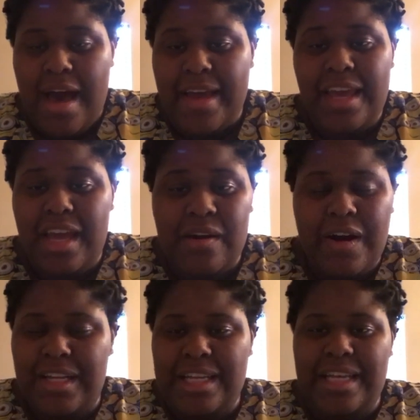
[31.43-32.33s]
I can't
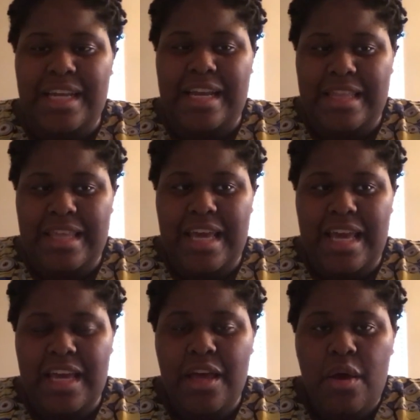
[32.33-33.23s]
hardly eat
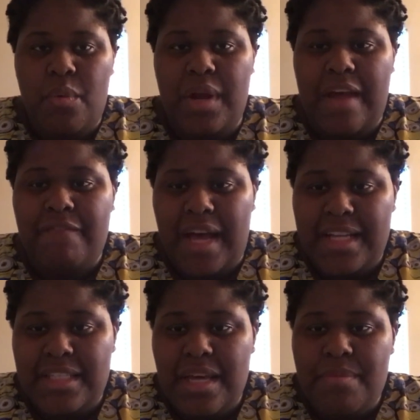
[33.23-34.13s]
anything. When I
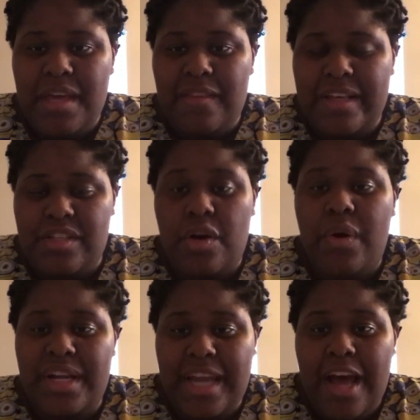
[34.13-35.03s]
find something that's
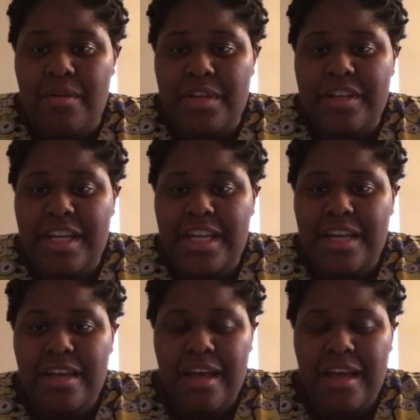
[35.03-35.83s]
going down good,